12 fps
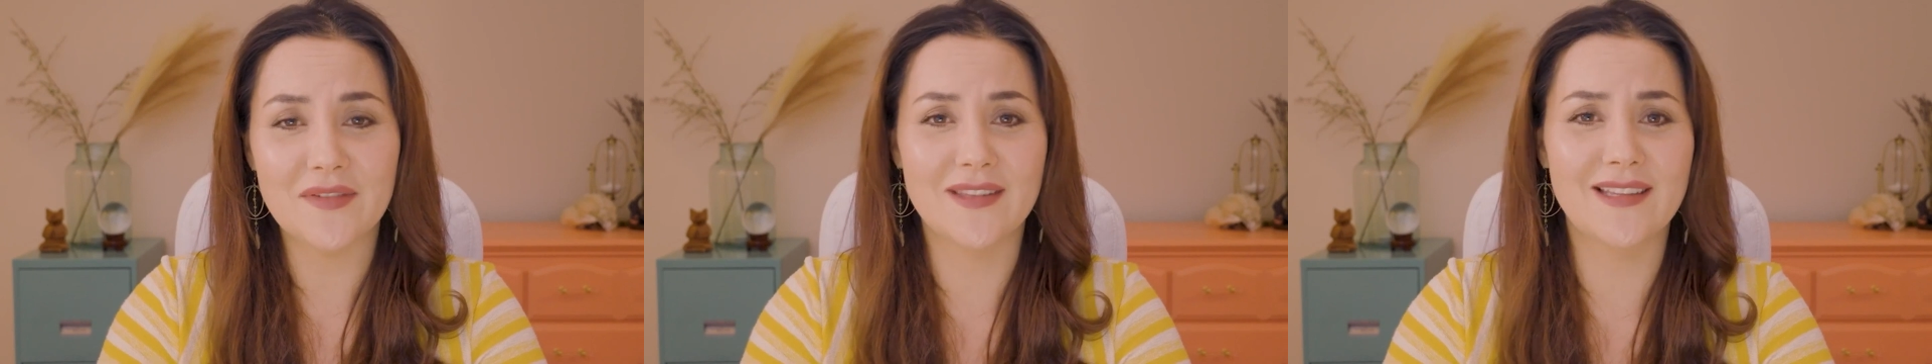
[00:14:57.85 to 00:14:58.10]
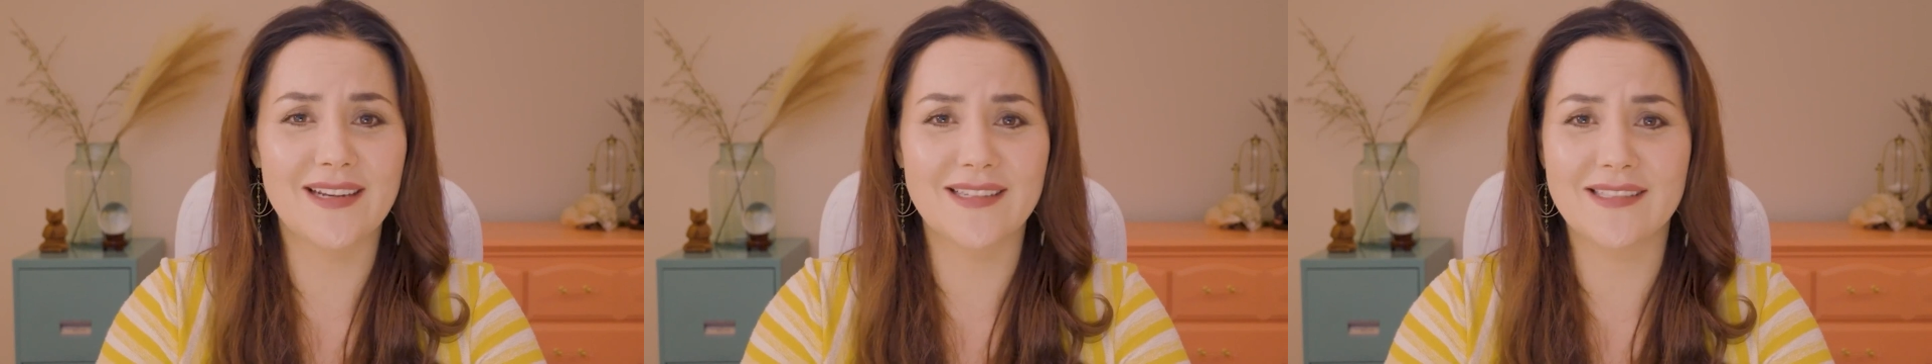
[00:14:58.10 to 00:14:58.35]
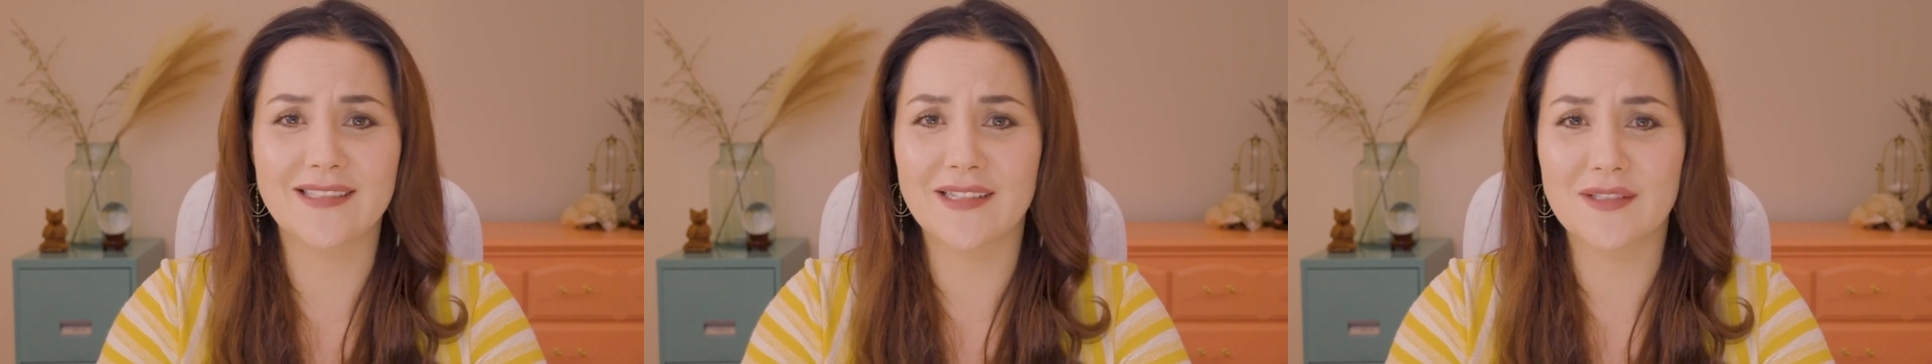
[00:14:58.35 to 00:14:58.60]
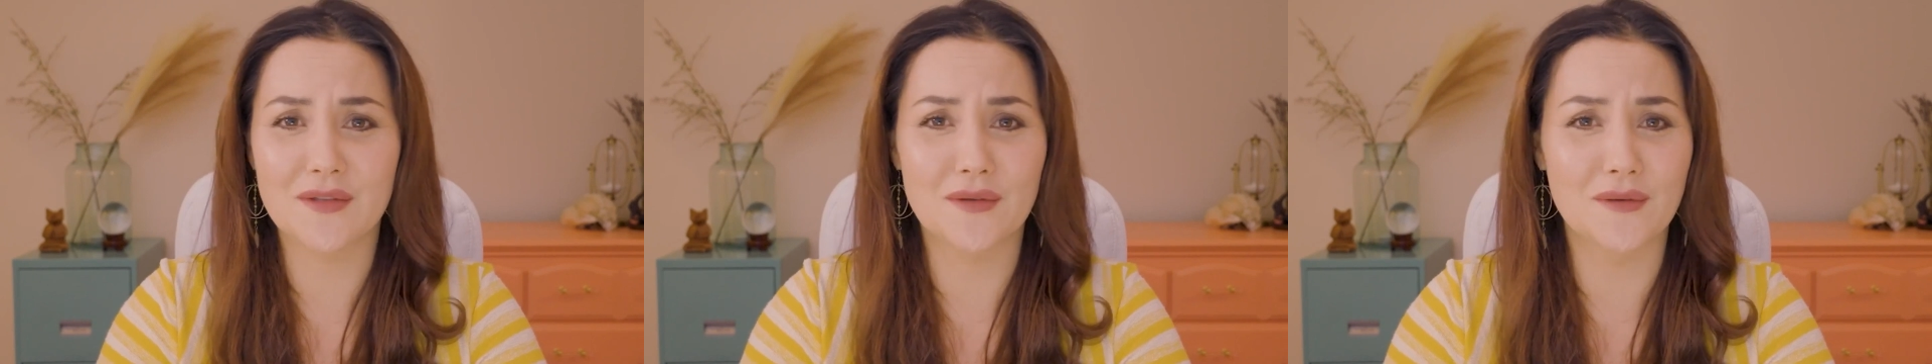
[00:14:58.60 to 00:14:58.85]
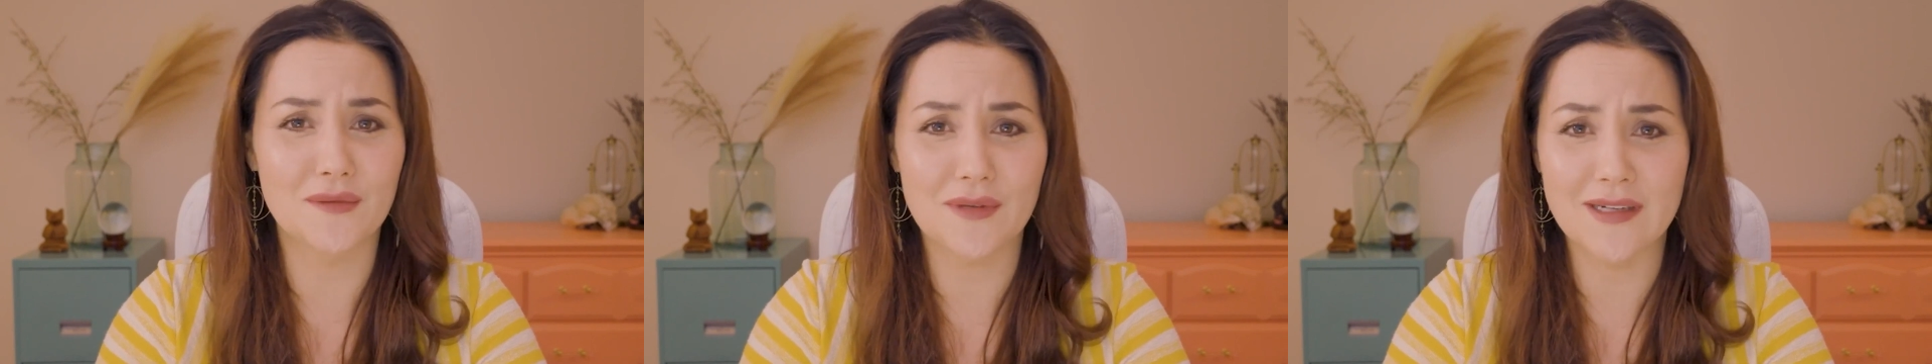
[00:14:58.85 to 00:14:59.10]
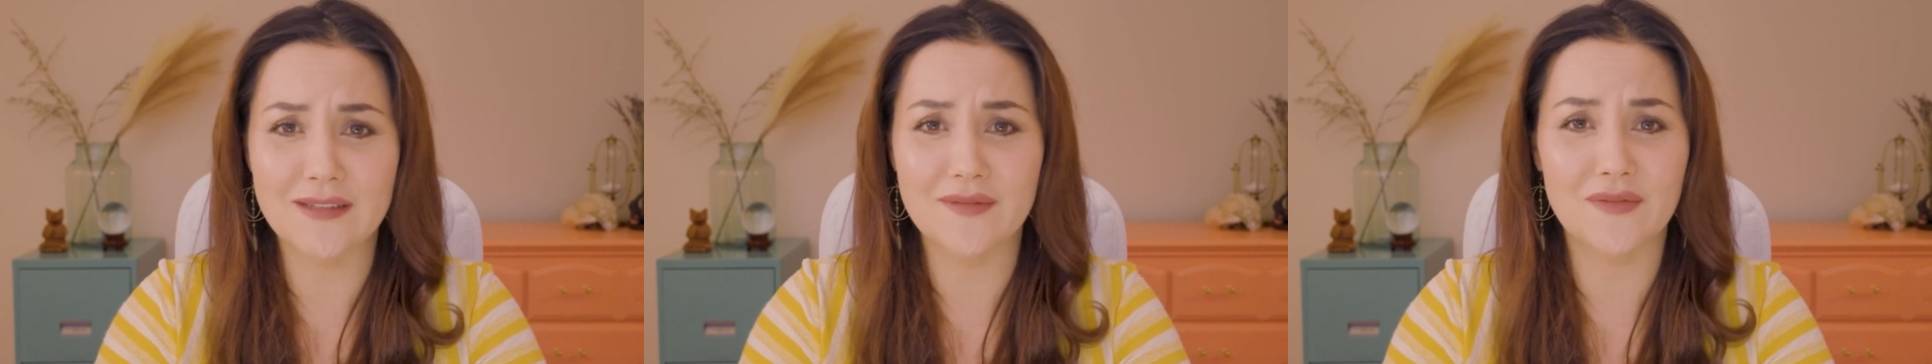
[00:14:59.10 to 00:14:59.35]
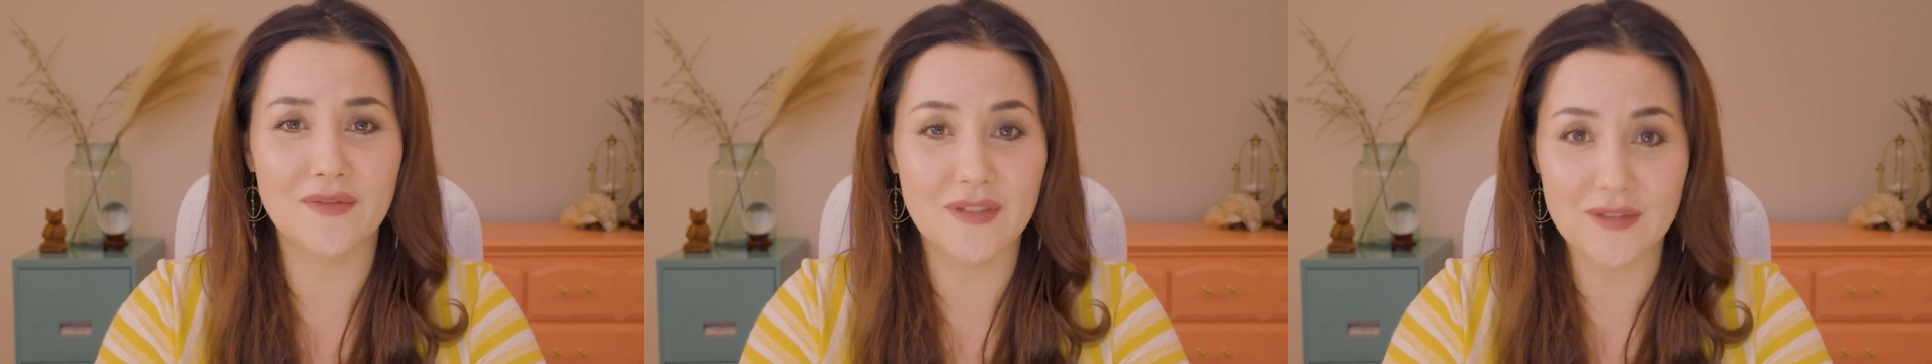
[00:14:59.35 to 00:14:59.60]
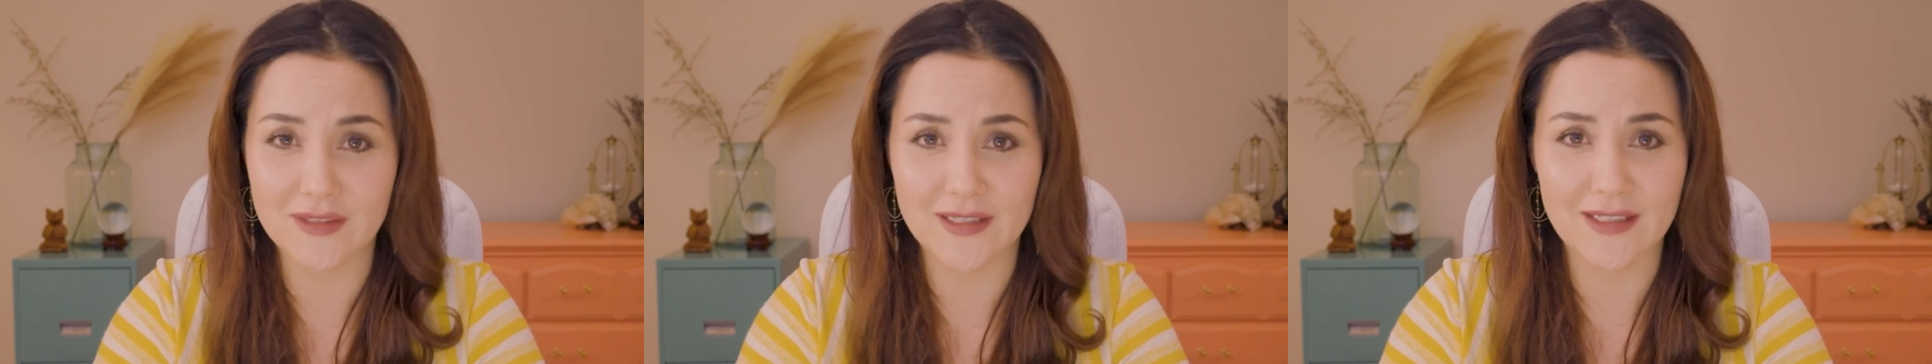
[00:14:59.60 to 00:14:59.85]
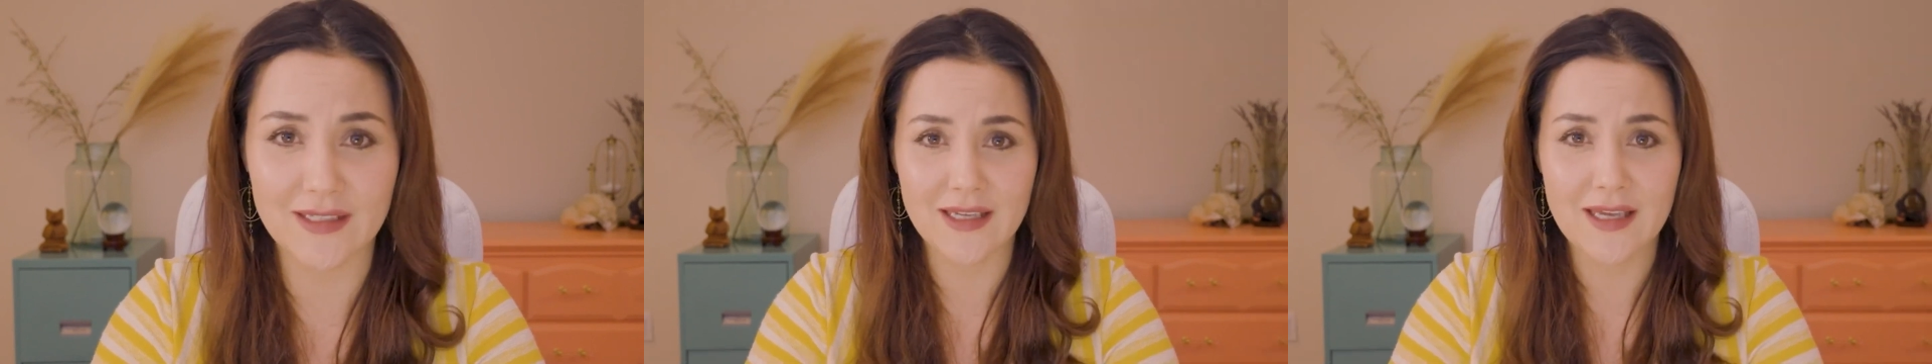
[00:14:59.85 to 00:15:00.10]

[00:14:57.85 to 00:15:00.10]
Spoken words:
and that is such a great feeling